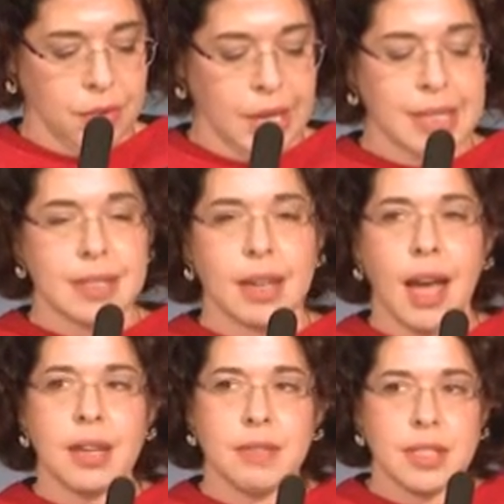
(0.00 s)
It's the
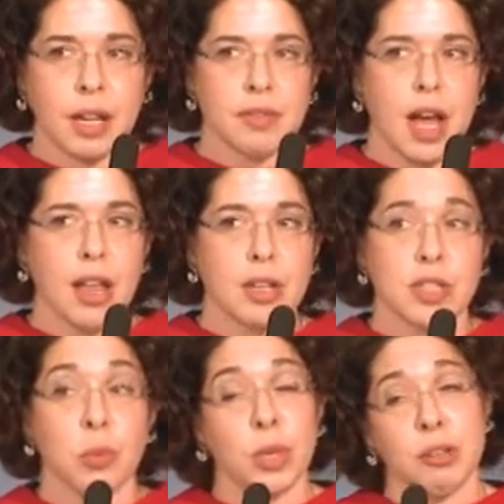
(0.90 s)
kind of self-knowledge
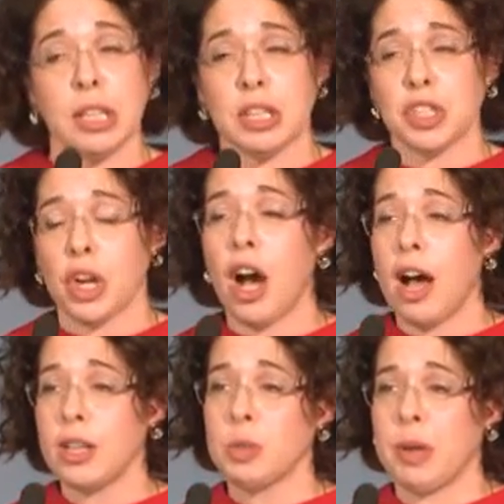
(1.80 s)
that we really should
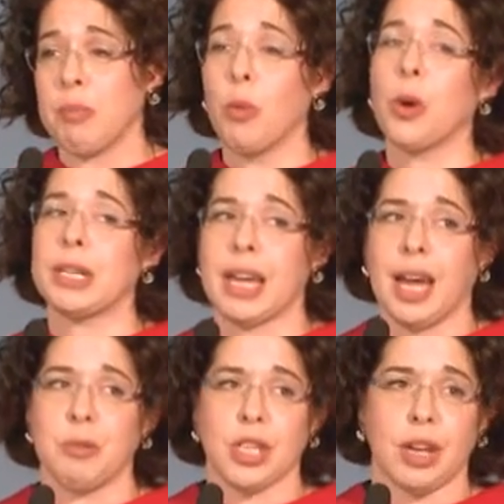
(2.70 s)
all spend more
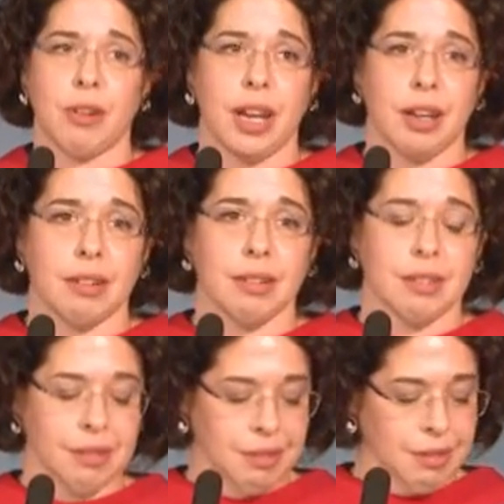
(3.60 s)
time generating.
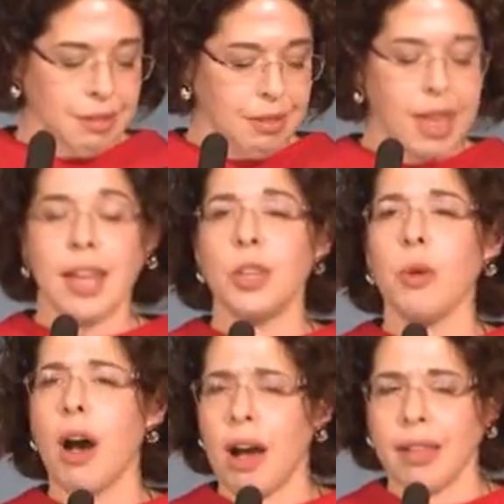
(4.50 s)
Thank you
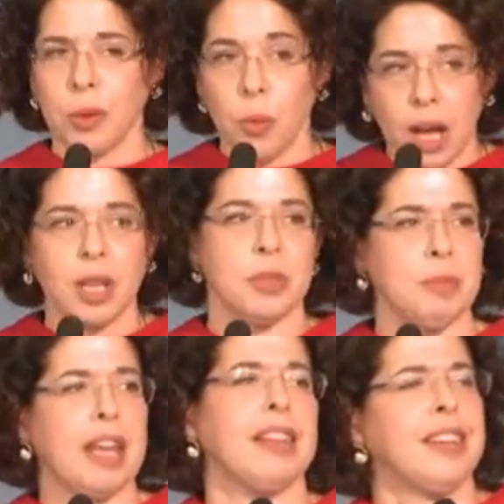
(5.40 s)
all, and welcome to
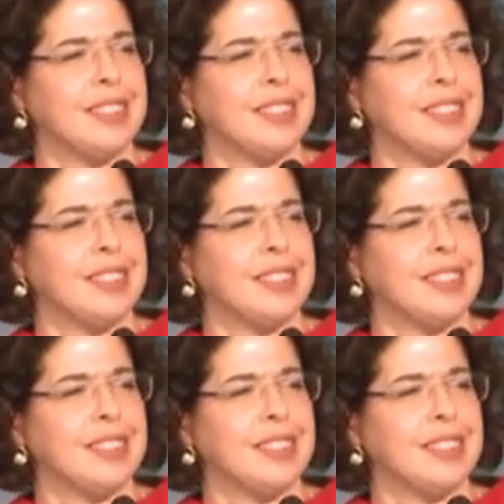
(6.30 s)
Bentley.